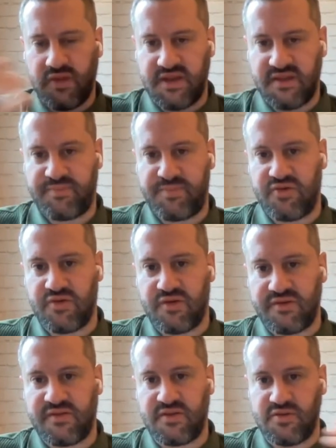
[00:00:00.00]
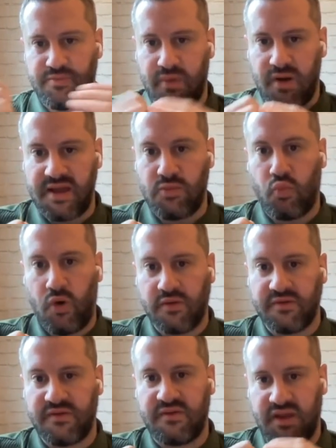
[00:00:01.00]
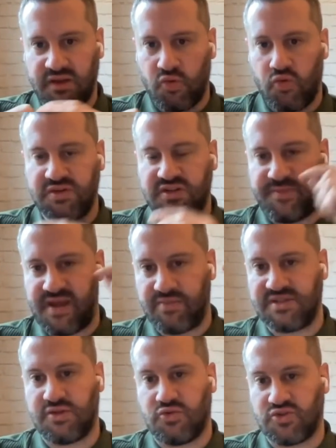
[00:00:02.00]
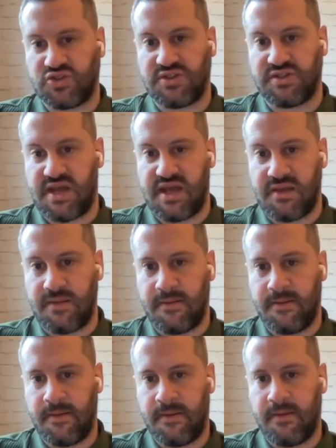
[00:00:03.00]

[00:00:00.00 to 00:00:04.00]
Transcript: the experience that you might want in order to be able to launch today.